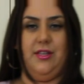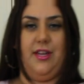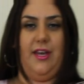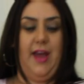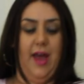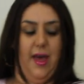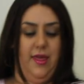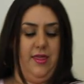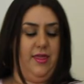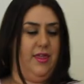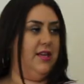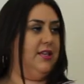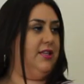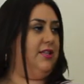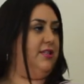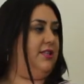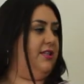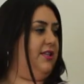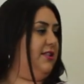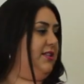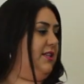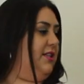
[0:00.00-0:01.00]
thing. And
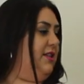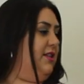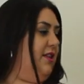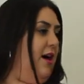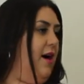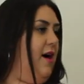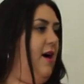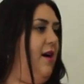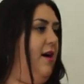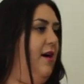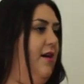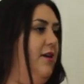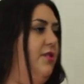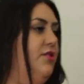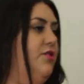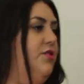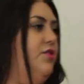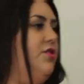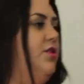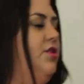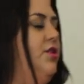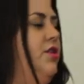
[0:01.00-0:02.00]
this is a
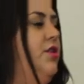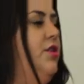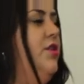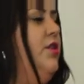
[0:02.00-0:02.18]
large.